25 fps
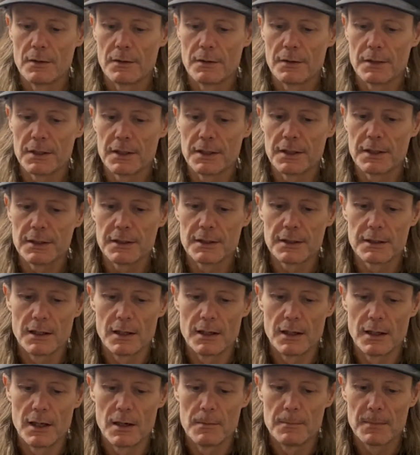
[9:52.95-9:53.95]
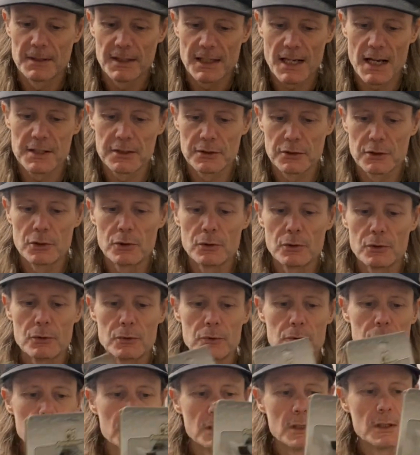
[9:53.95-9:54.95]

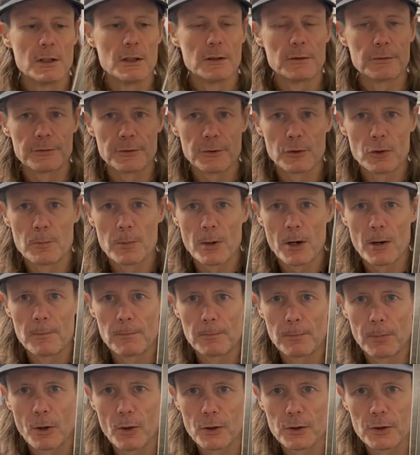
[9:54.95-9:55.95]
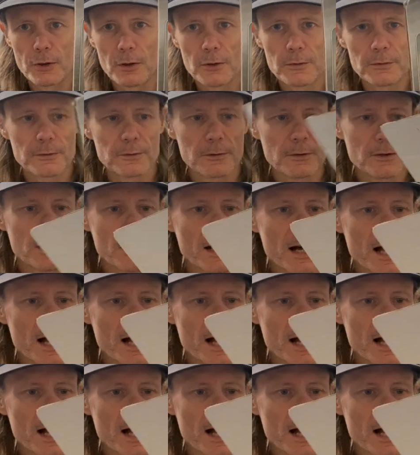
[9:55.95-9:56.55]
mechanical fuel pump block off,